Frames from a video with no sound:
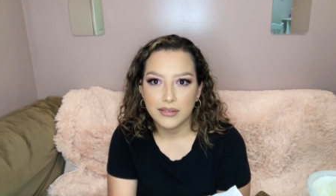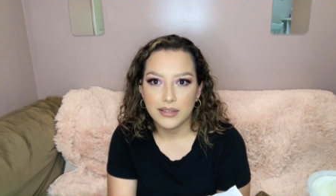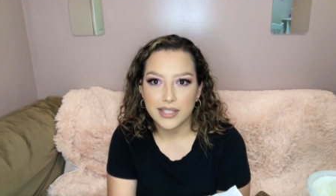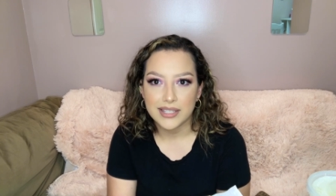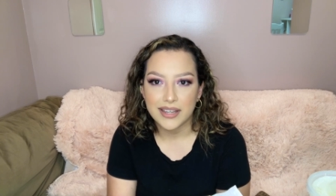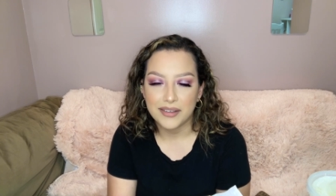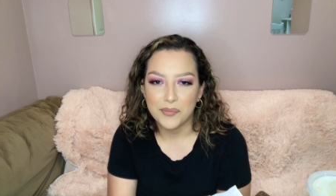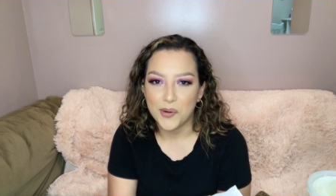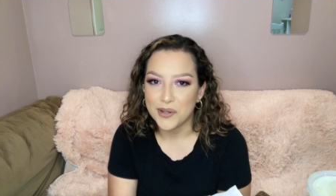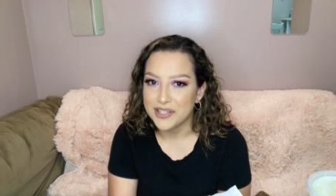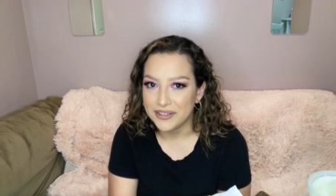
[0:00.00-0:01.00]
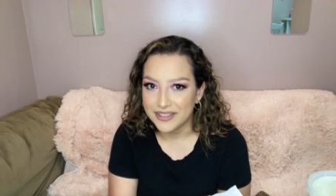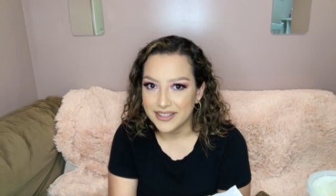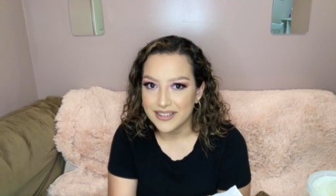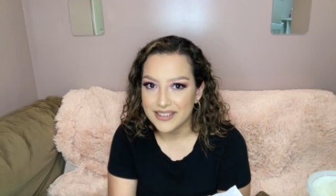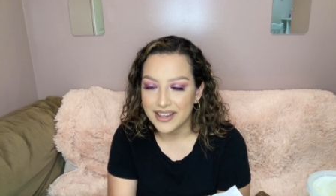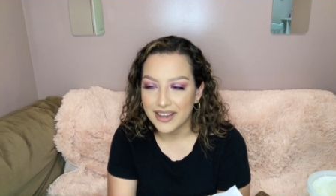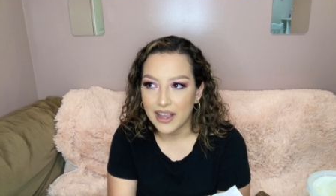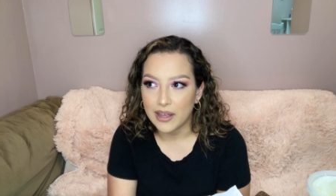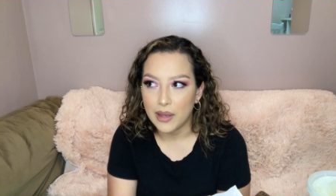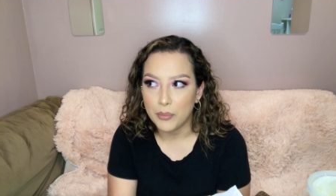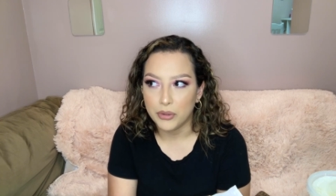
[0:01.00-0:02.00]
it's like more serious. Like I
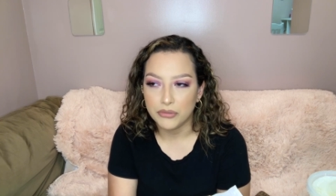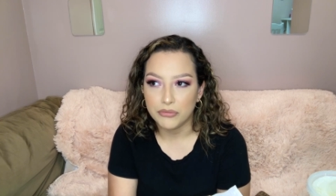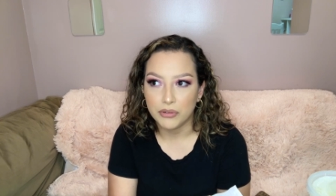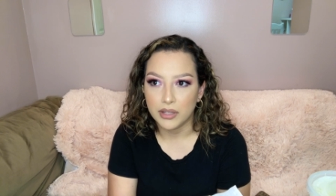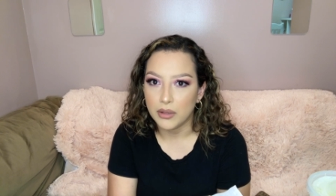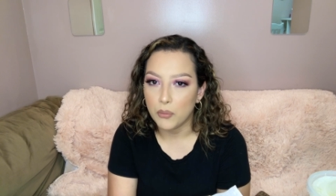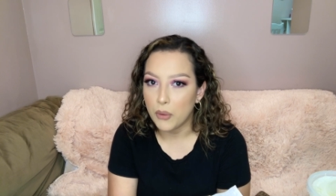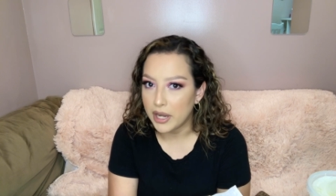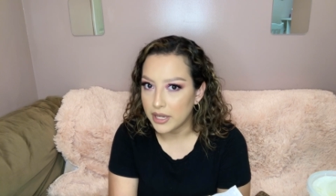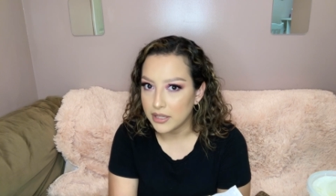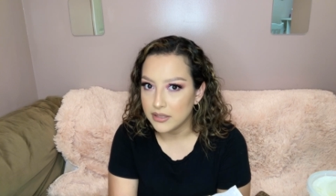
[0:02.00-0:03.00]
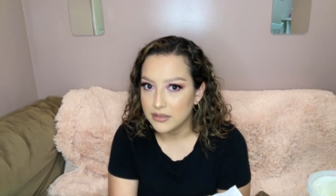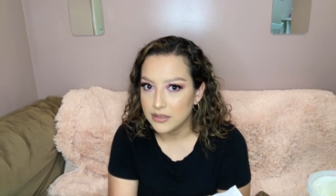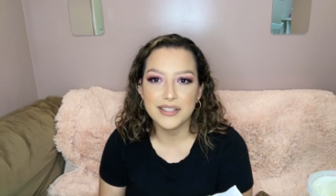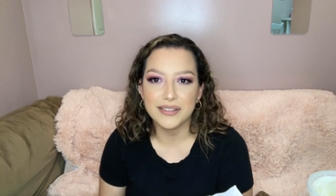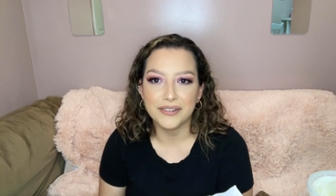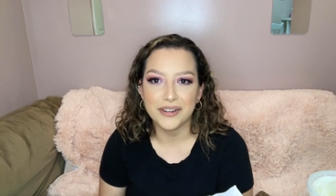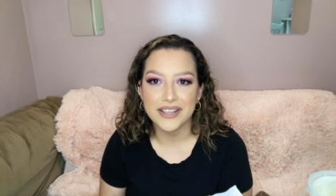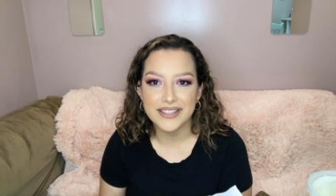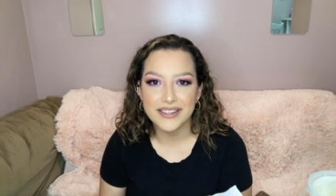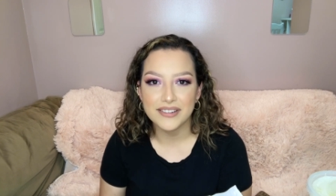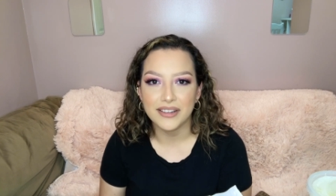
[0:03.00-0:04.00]
got booked for like weddings. It's
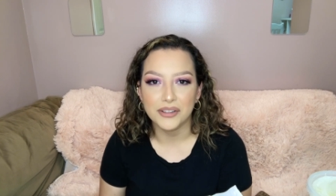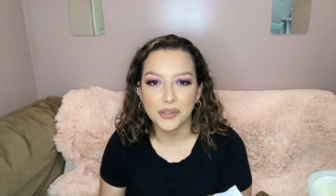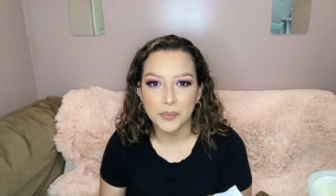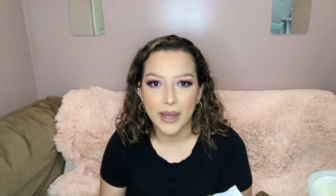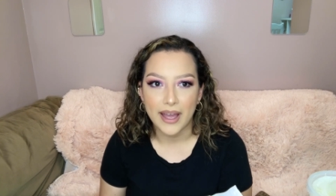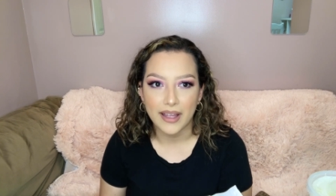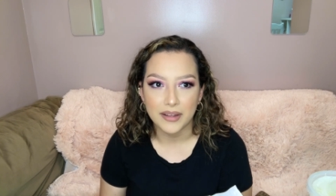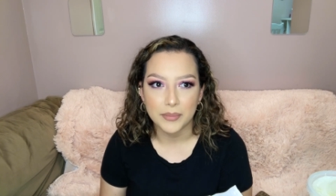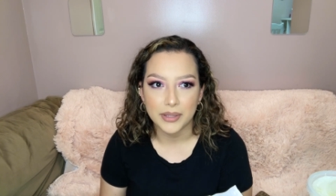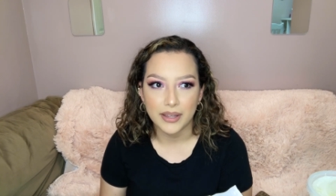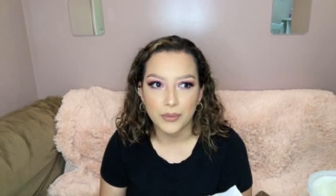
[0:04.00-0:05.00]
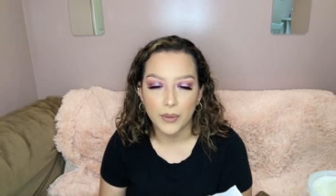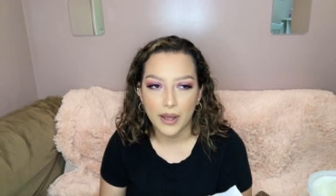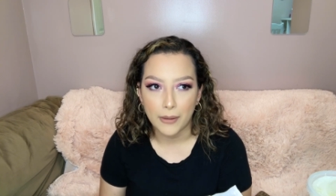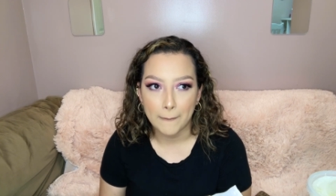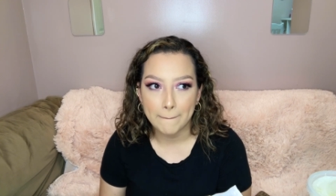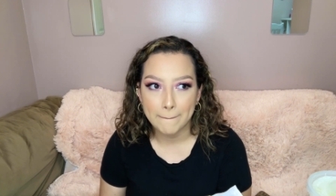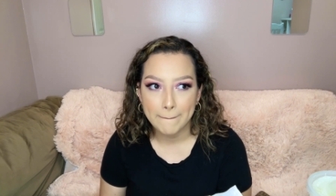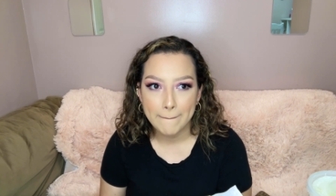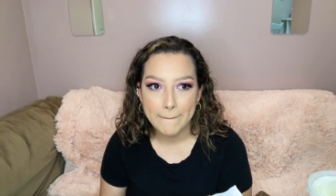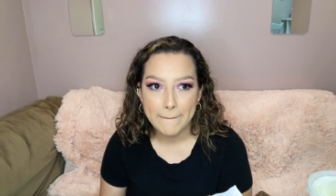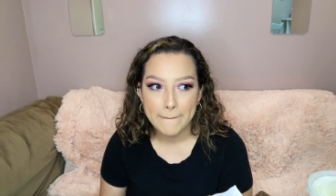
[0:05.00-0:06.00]
crazy to look back and be like, wow,
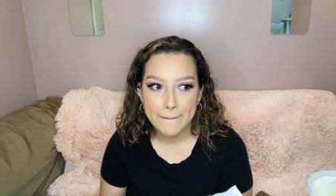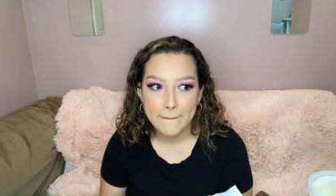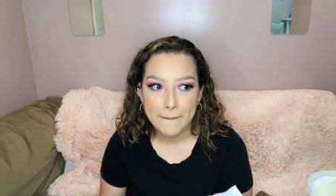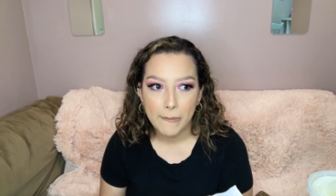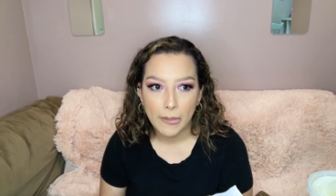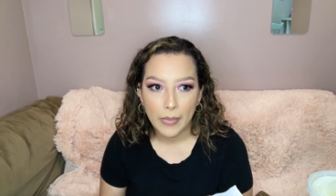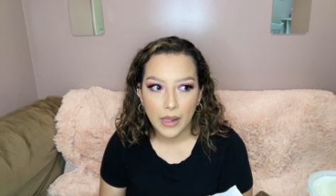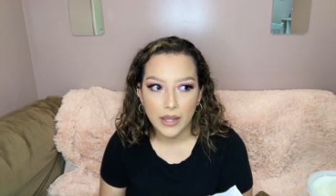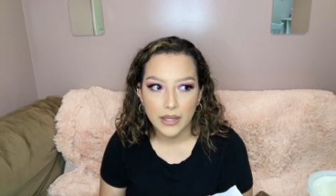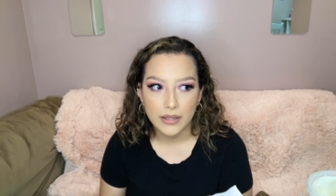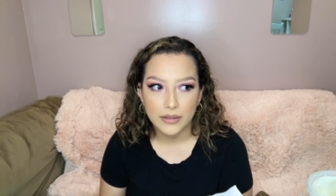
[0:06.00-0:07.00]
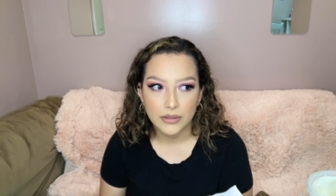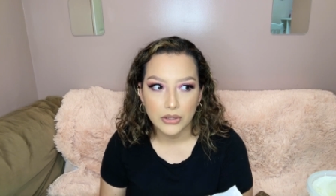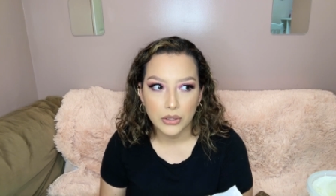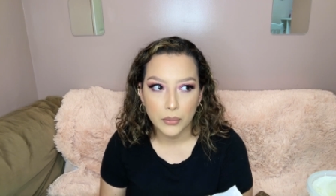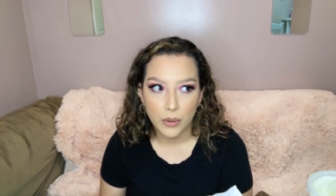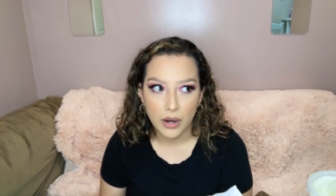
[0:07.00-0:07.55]
like look where